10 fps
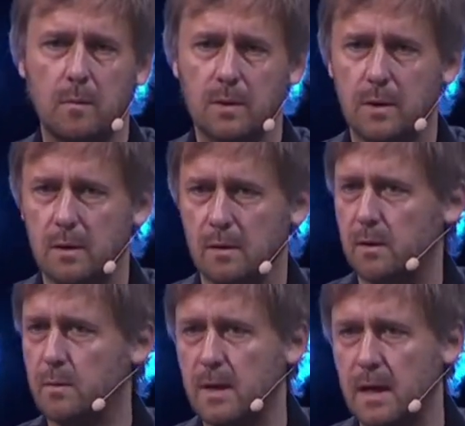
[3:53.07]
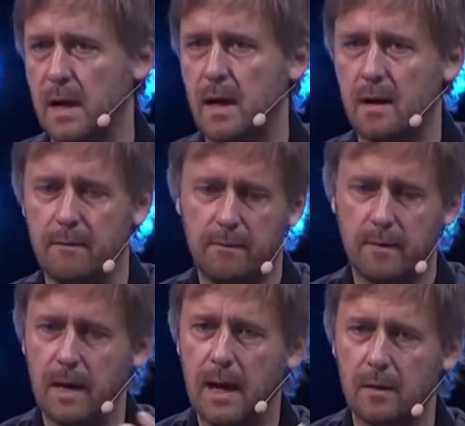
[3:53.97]
Witcher 3.5
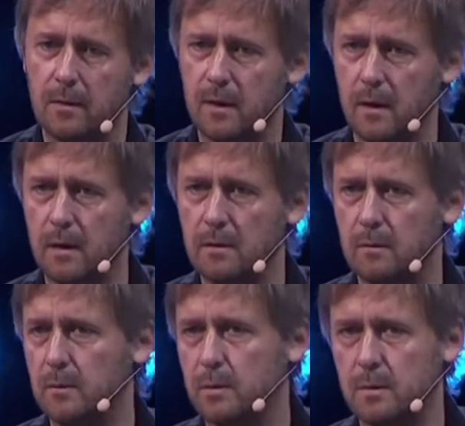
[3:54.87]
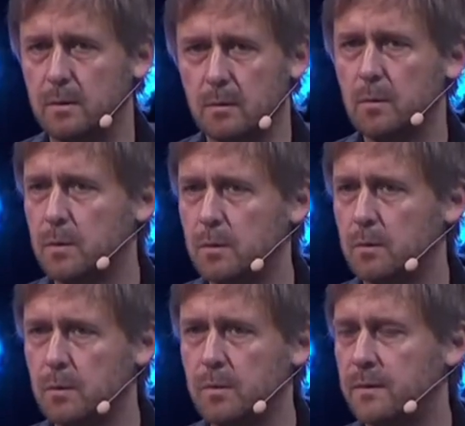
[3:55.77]
out there, which
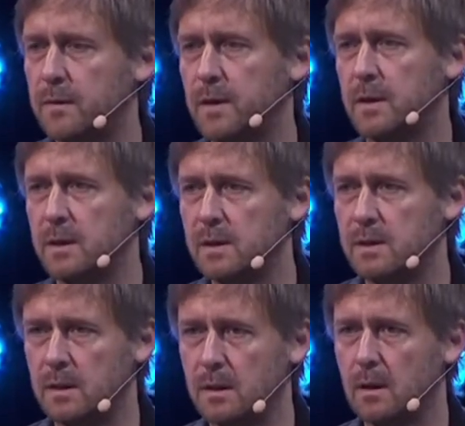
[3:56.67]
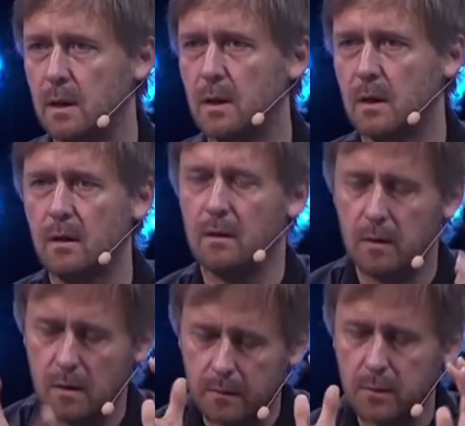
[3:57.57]
would be fairly easy.
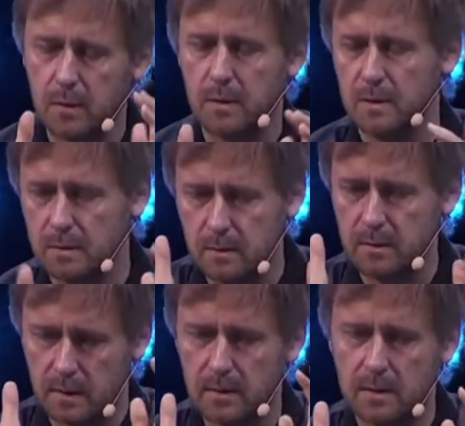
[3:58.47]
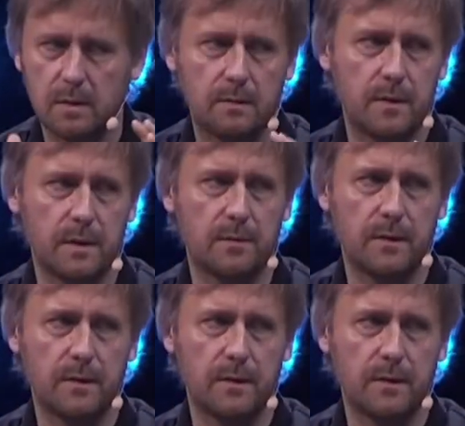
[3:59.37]
Of course, it's still very